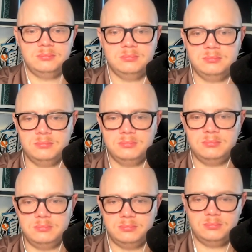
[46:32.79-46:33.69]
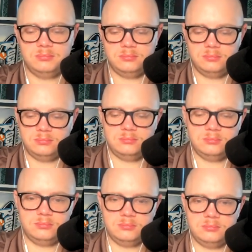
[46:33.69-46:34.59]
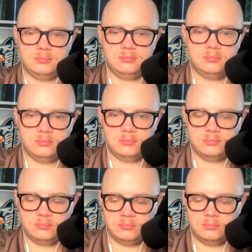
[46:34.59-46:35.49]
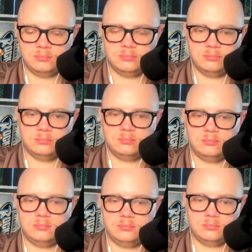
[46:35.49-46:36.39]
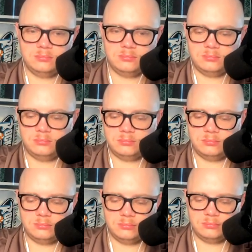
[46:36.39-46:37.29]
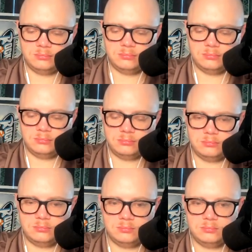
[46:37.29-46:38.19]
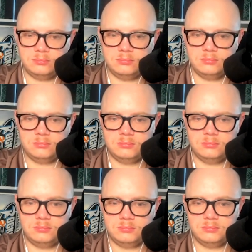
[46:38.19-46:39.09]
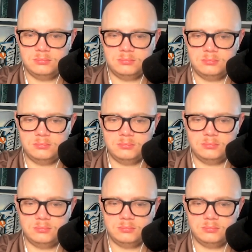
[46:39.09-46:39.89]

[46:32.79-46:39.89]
No words are spoken by the person on screen.